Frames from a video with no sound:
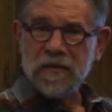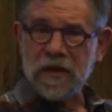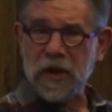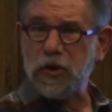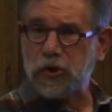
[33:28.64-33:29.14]

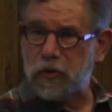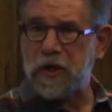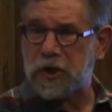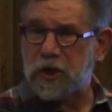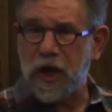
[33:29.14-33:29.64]
And then you
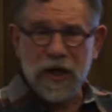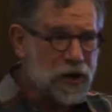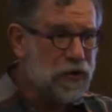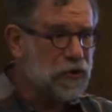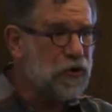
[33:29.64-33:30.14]
tweak the
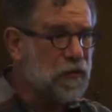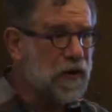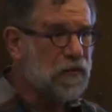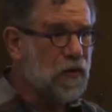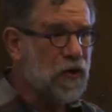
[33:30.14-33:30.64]
client code a little
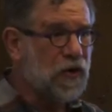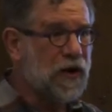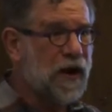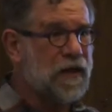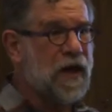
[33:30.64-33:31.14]
bit more,
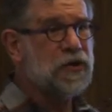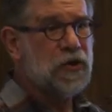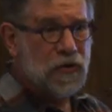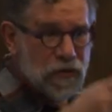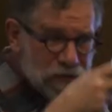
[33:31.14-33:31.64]
and then
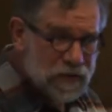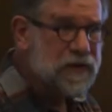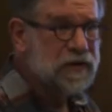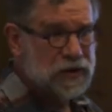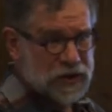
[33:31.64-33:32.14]
you
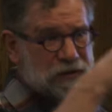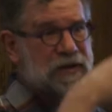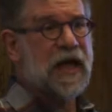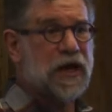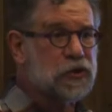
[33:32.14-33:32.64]

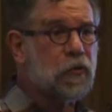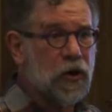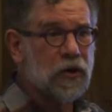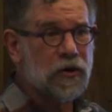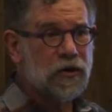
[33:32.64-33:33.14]
get it to
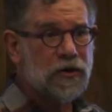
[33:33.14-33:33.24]
work.